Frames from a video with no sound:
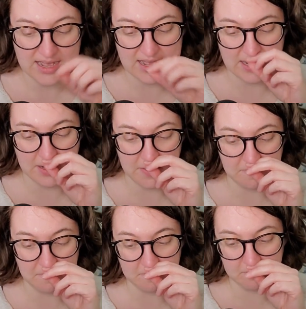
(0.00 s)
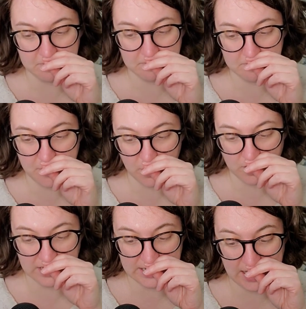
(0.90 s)
um,
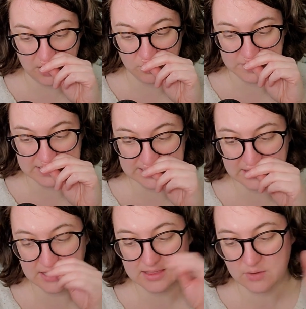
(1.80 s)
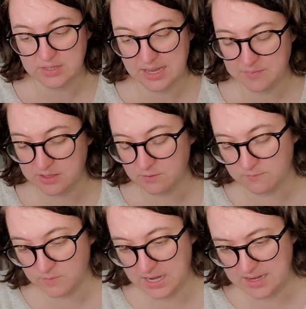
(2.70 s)
pull it out because I think that would get me the
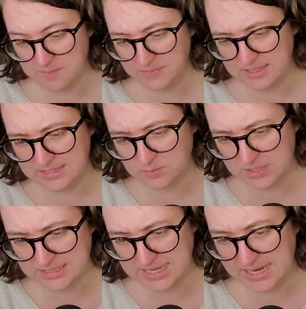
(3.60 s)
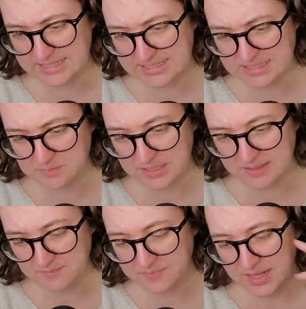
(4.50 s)
frame, is what it tends to
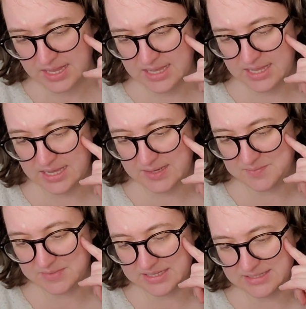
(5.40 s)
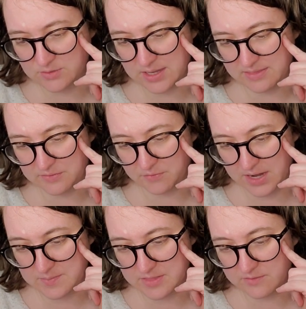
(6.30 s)
be. Um, is you get the
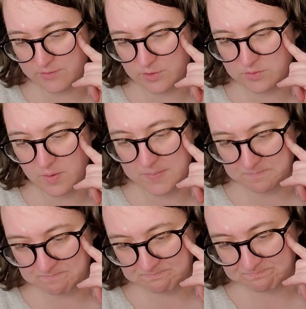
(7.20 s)
frame in the first one.